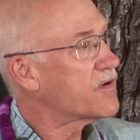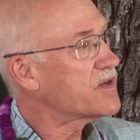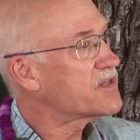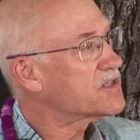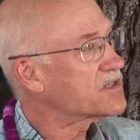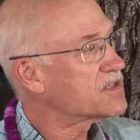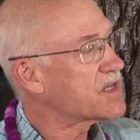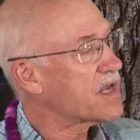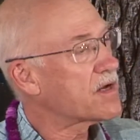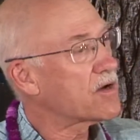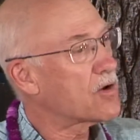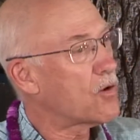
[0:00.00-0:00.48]

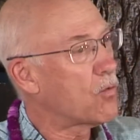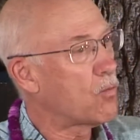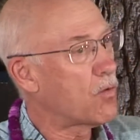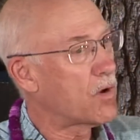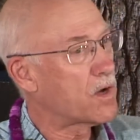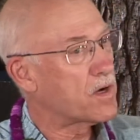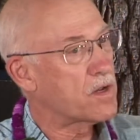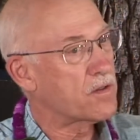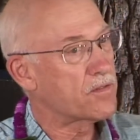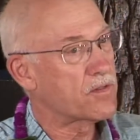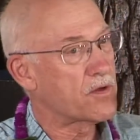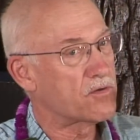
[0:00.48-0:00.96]
single one
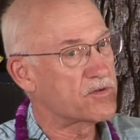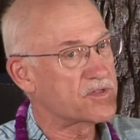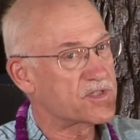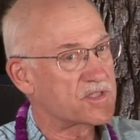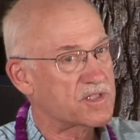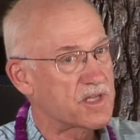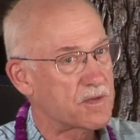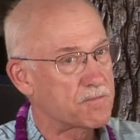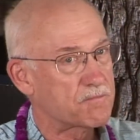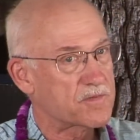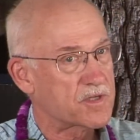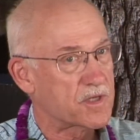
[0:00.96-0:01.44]
of those
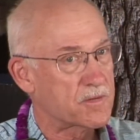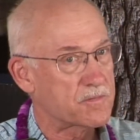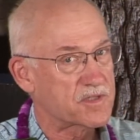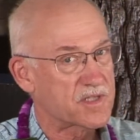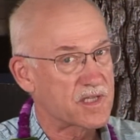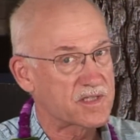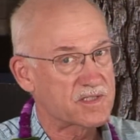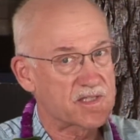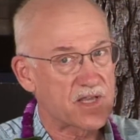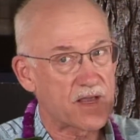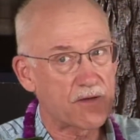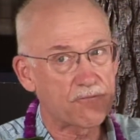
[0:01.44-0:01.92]
symptoms,
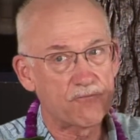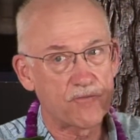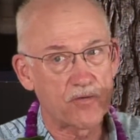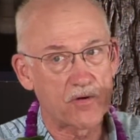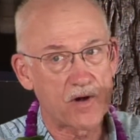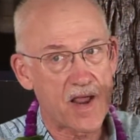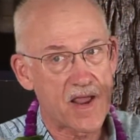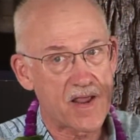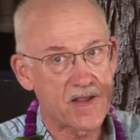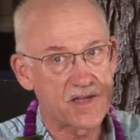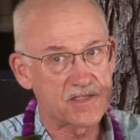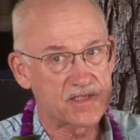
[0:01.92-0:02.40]
except for
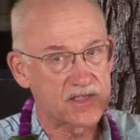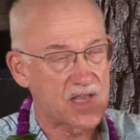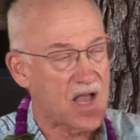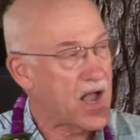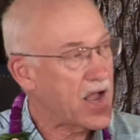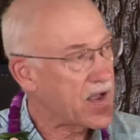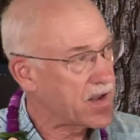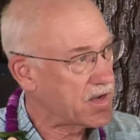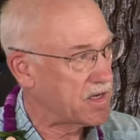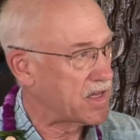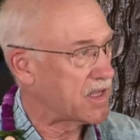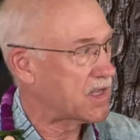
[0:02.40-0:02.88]

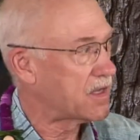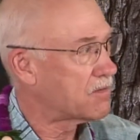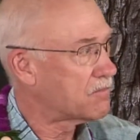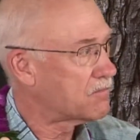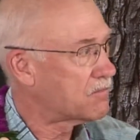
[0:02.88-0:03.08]
anxiety,